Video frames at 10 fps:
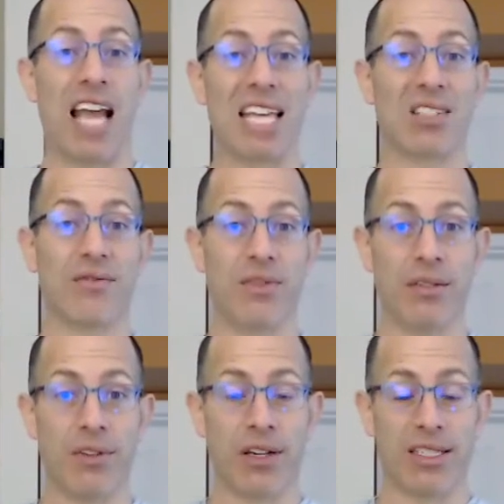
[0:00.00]
Hasn't
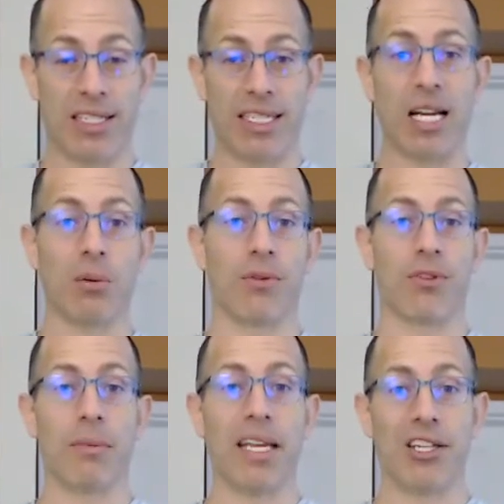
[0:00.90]
been very sustainable
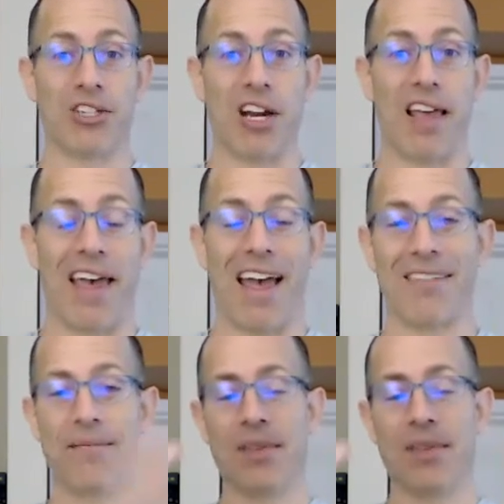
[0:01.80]
for me to try that.